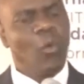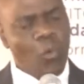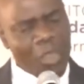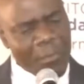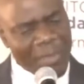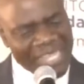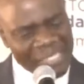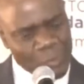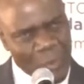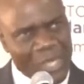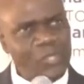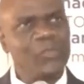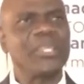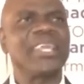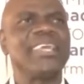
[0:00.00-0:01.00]
We must
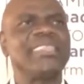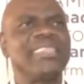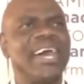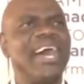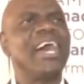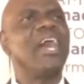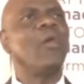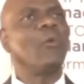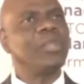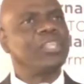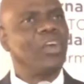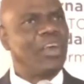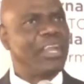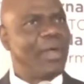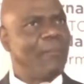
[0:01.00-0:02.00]
work together
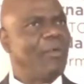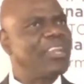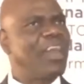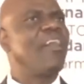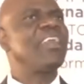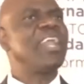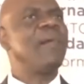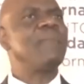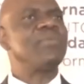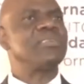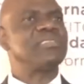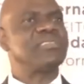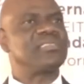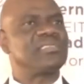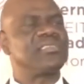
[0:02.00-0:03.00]
with our numbers. What are our
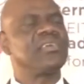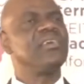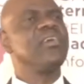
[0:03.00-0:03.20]
numbers?